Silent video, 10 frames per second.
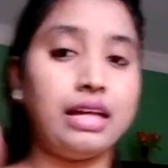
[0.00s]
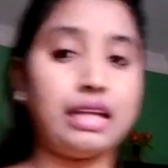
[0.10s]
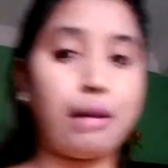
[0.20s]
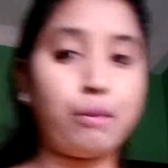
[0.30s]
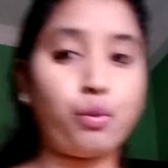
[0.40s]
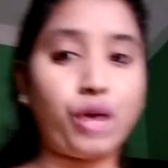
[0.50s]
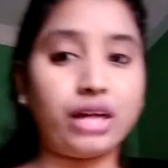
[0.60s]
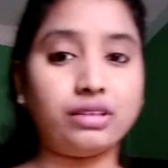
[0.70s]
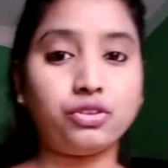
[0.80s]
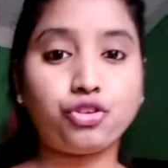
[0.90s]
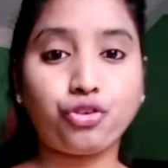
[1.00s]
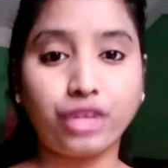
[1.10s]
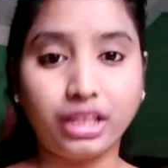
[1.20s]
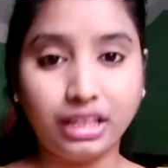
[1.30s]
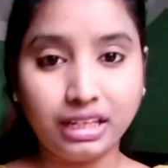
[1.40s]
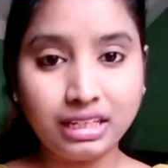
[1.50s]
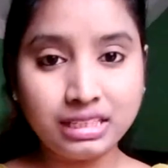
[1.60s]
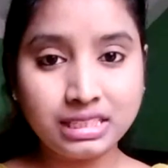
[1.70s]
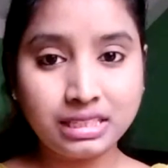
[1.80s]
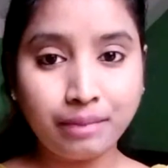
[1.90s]
Number 1
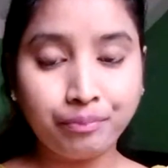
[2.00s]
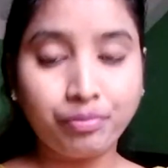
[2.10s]
trees,